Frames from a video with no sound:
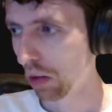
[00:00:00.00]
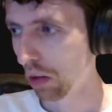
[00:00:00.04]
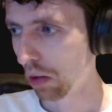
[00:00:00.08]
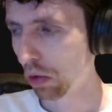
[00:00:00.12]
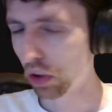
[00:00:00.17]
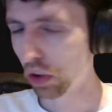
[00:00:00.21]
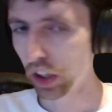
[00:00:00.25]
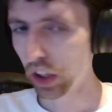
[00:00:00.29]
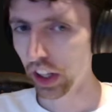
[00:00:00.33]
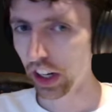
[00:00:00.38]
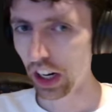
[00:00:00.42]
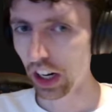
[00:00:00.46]

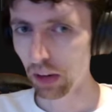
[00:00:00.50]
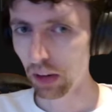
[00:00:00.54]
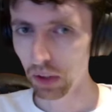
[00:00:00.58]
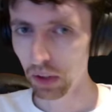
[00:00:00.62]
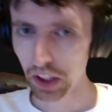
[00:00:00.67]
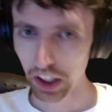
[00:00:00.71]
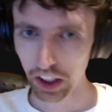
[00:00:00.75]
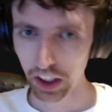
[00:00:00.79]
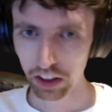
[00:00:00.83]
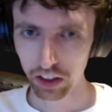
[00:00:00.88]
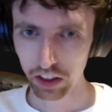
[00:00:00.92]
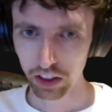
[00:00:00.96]
before that
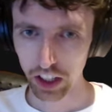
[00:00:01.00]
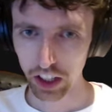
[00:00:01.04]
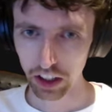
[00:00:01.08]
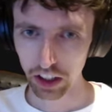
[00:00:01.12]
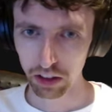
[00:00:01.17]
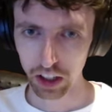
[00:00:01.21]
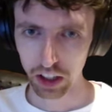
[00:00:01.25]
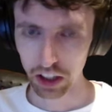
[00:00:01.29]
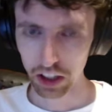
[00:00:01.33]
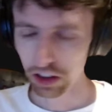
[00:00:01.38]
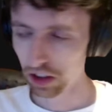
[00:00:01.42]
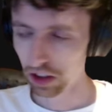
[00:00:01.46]
happened, I kind
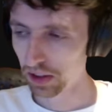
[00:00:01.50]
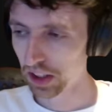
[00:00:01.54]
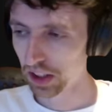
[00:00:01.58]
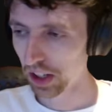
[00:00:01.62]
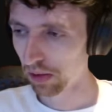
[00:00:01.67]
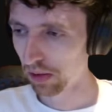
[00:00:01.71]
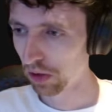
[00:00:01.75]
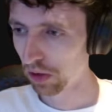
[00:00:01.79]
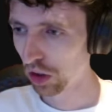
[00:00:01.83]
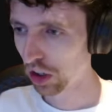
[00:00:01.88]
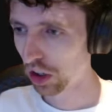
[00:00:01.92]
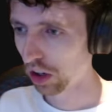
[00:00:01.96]
of ran some
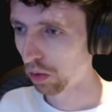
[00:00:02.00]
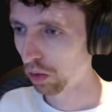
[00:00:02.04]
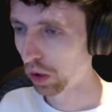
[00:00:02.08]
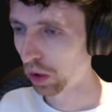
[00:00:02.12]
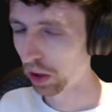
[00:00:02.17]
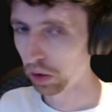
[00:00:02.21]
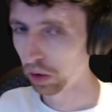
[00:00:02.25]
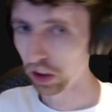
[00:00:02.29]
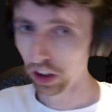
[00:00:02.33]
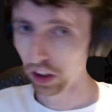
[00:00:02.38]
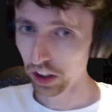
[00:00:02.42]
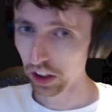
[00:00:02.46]
sims on
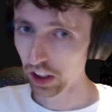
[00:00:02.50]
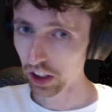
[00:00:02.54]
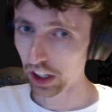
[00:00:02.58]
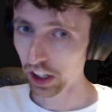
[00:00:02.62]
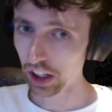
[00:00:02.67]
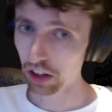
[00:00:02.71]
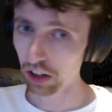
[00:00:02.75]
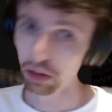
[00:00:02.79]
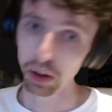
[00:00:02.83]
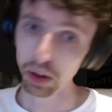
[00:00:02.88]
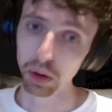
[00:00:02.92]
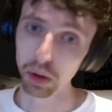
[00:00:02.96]
what it would look
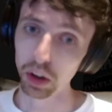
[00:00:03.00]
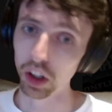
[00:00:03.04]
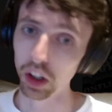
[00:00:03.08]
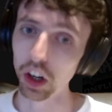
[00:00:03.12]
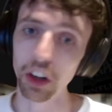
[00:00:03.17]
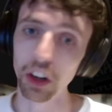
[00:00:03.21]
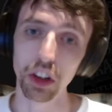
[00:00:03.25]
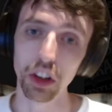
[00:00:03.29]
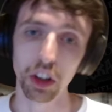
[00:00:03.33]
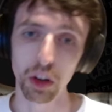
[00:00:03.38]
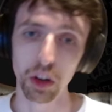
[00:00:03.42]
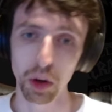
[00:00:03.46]
like if we were
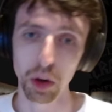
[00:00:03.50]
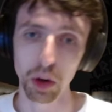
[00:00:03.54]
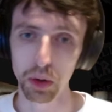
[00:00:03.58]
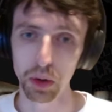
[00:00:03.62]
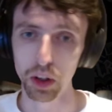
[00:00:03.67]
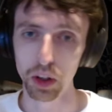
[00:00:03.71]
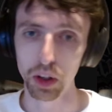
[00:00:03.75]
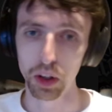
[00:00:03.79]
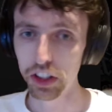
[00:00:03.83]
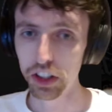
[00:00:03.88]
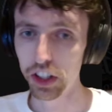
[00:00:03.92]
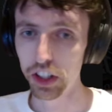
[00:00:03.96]
allowed to equip two
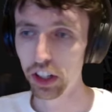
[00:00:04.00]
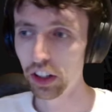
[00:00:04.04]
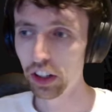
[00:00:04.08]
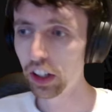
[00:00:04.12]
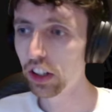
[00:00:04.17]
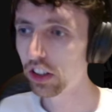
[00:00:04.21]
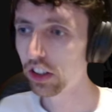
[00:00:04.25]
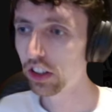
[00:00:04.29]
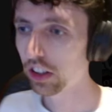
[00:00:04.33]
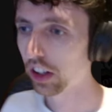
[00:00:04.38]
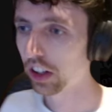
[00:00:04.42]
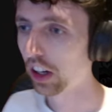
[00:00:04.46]

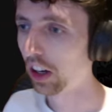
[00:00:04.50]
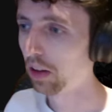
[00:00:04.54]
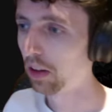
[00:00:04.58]
legendaries.